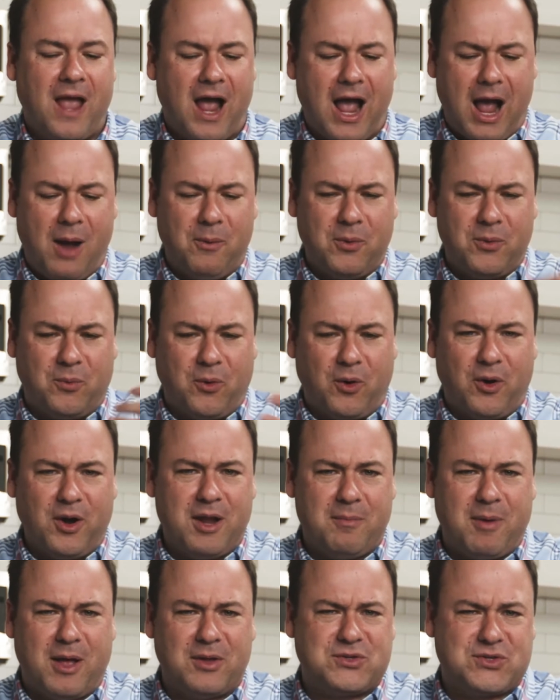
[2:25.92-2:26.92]
I would
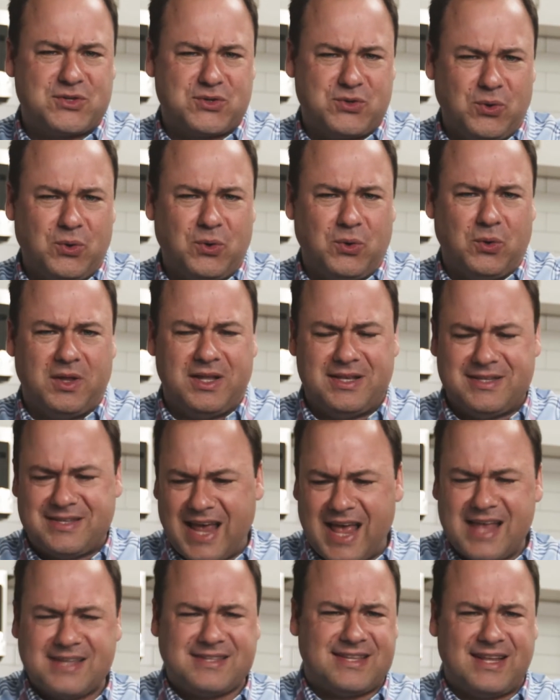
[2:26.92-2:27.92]
worry about school and
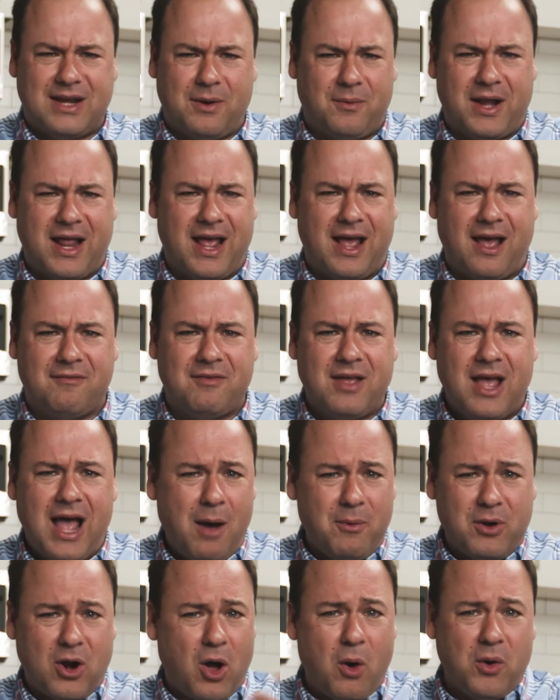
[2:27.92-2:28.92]
tests that I would have.
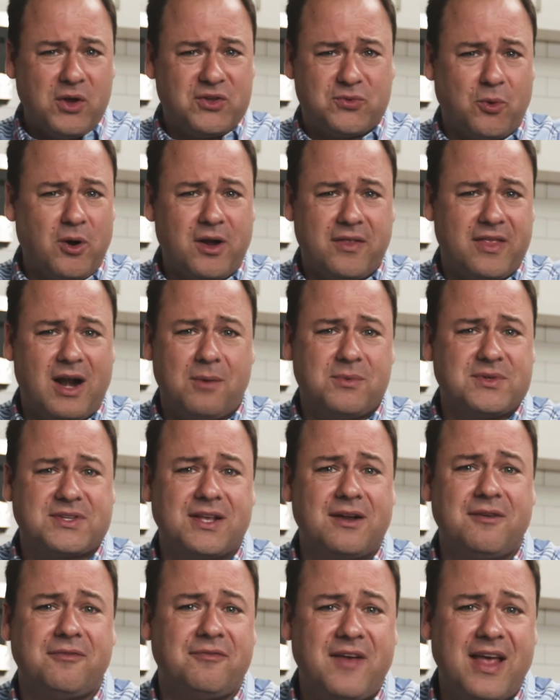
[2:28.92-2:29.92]
I would always worry that I was
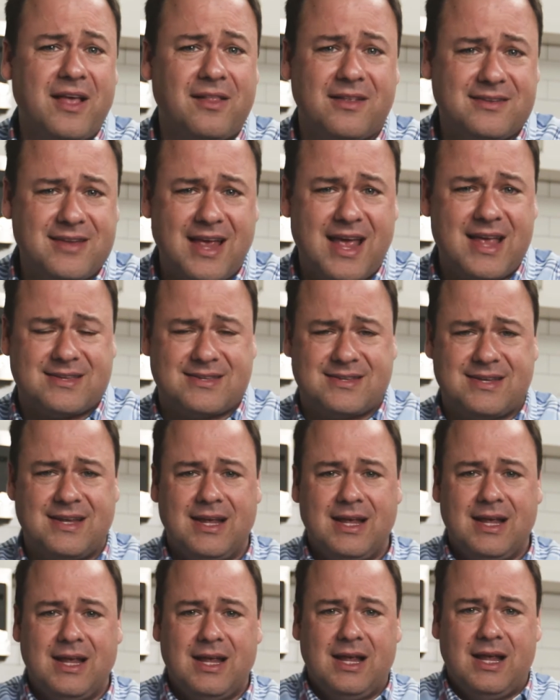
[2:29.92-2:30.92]
gonna fail a test.
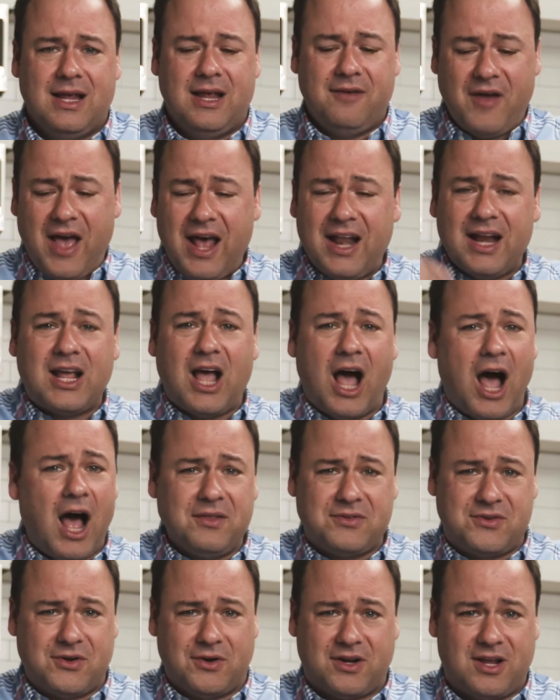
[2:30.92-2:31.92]
If I had a
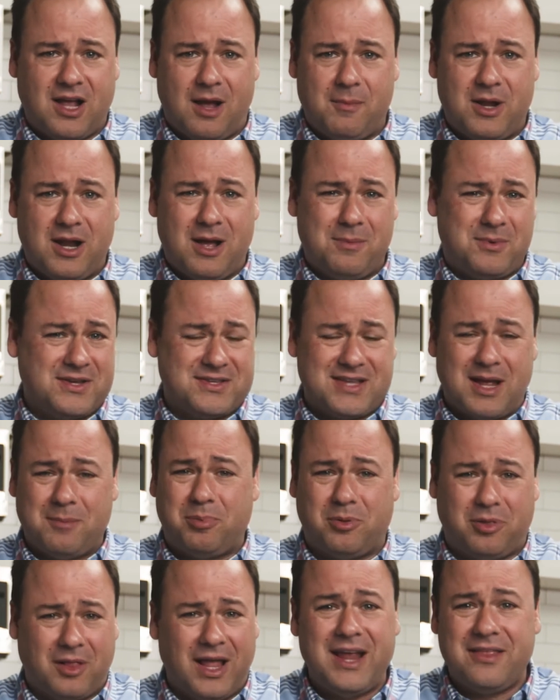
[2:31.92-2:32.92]
concert coming up because I
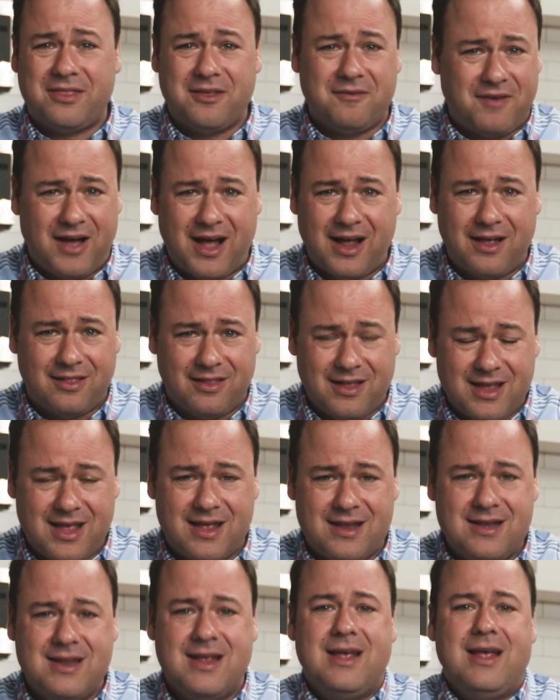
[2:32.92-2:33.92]
played the
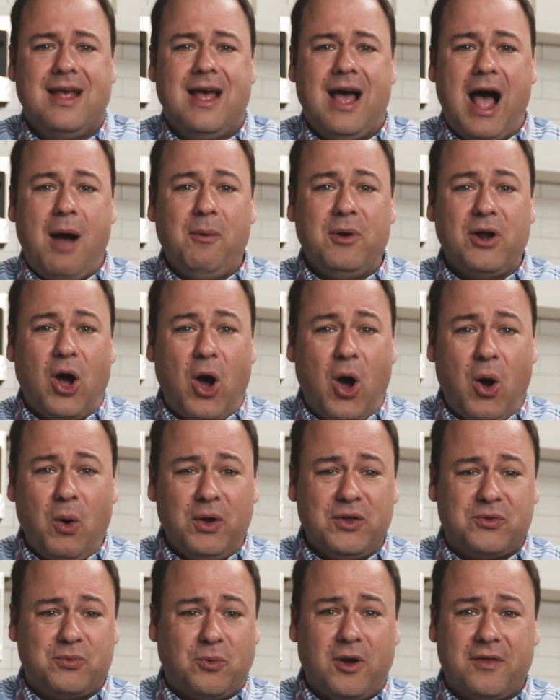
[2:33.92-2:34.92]
violin, I would
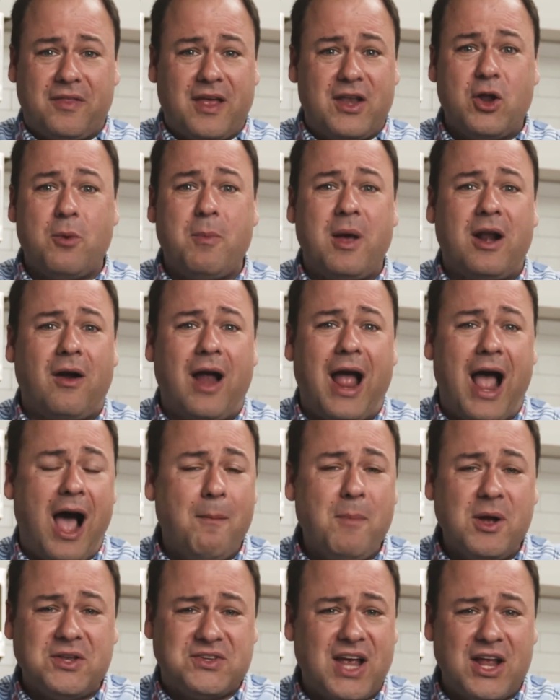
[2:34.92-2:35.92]
always worry that no matter
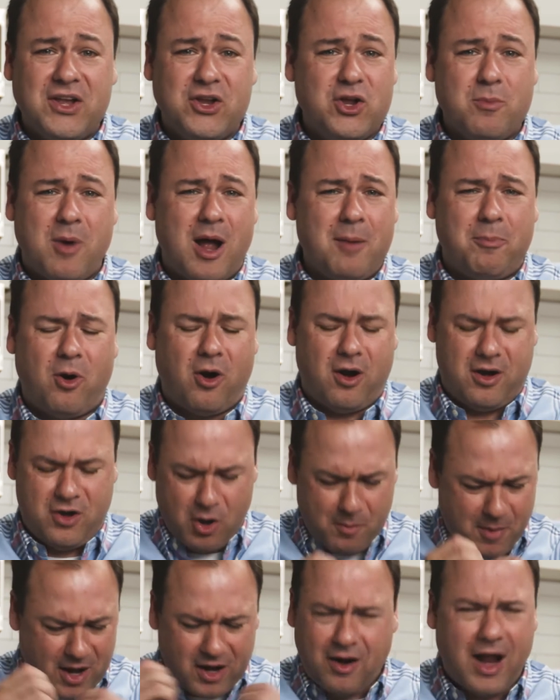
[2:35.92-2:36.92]
how much I knew my part,
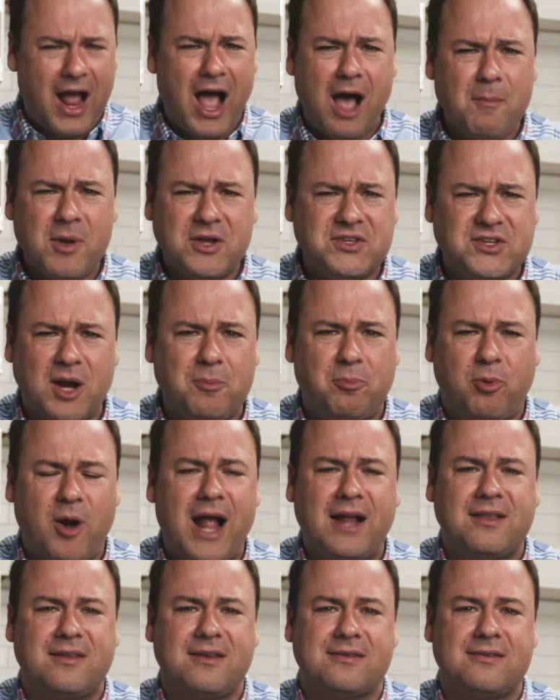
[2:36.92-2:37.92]
no matter how much I
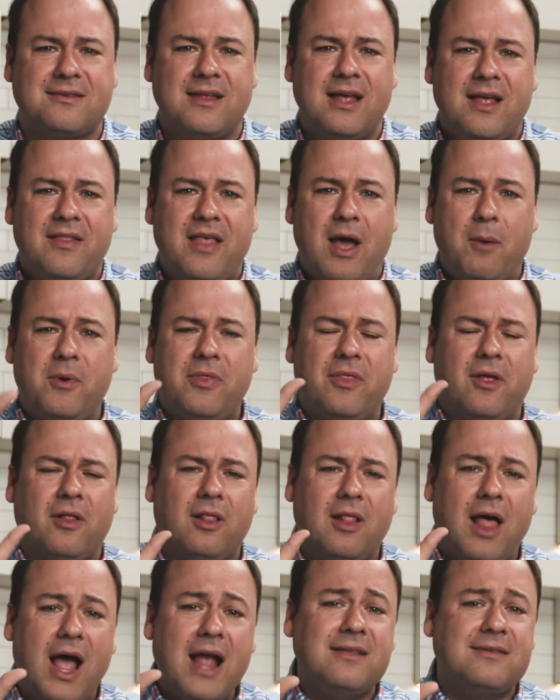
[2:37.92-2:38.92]
practiced, that when the
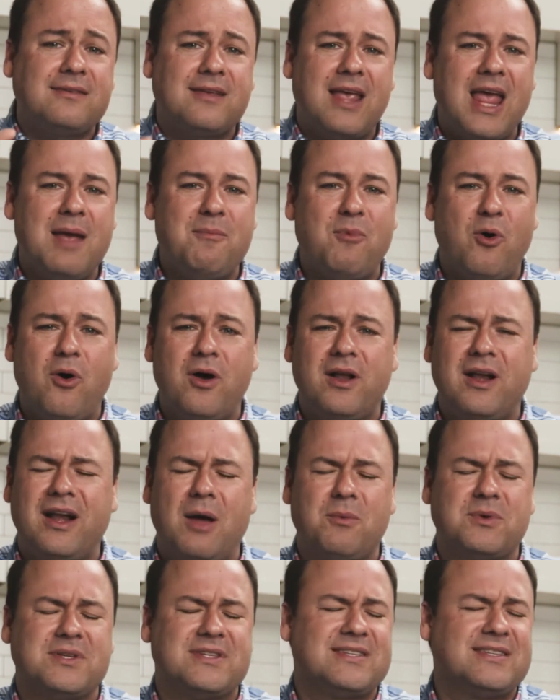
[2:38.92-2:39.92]
lights came on and
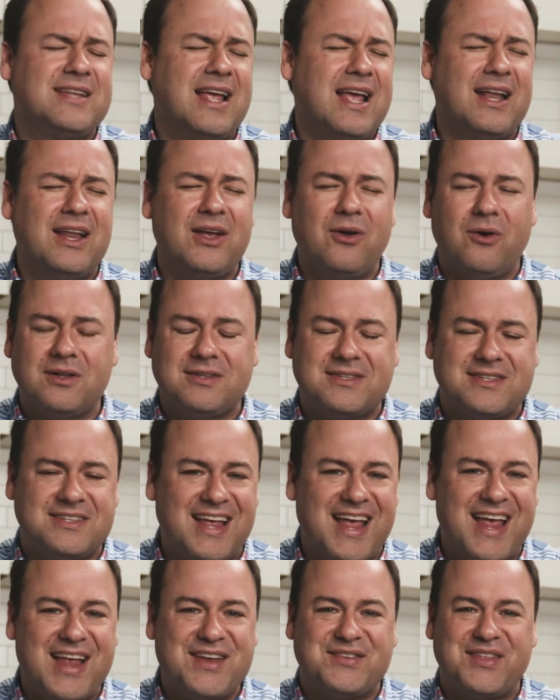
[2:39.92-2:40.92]
I was standing on
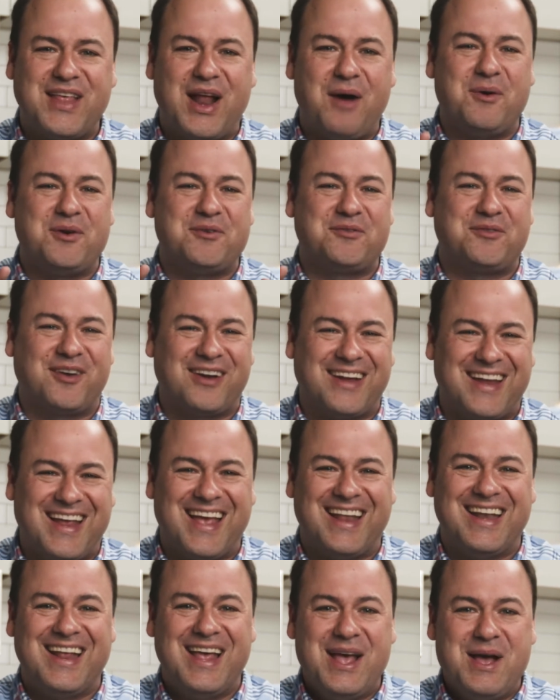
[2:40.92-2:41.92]
stage, that I would
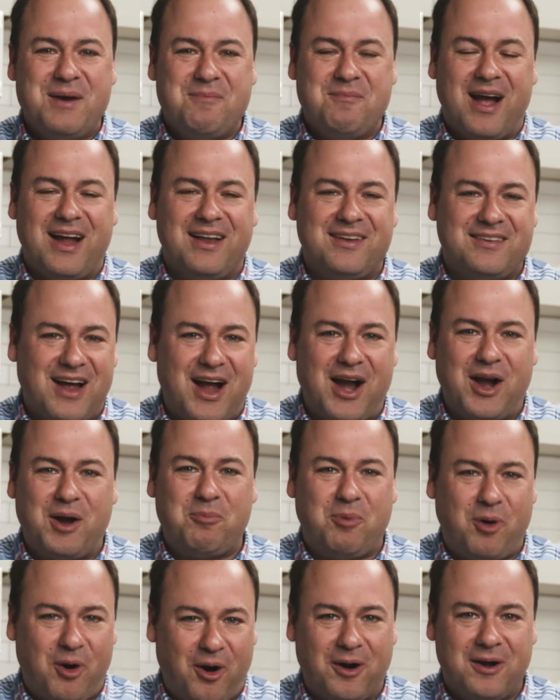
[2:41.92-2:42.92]
forget my
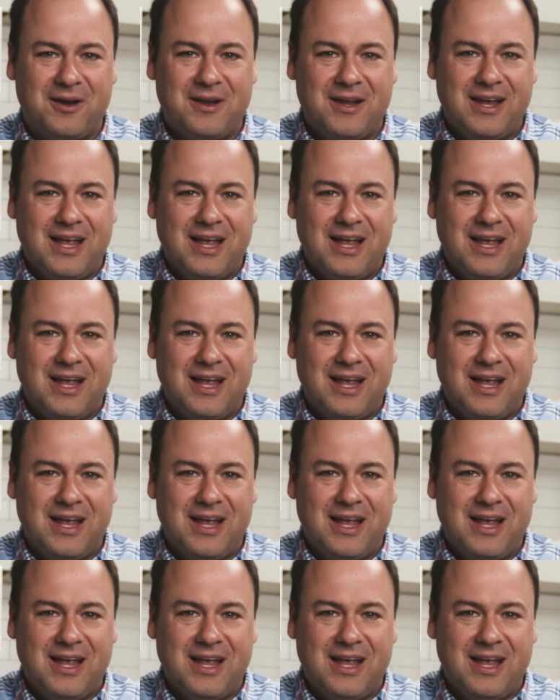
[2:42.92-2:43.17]
entire part.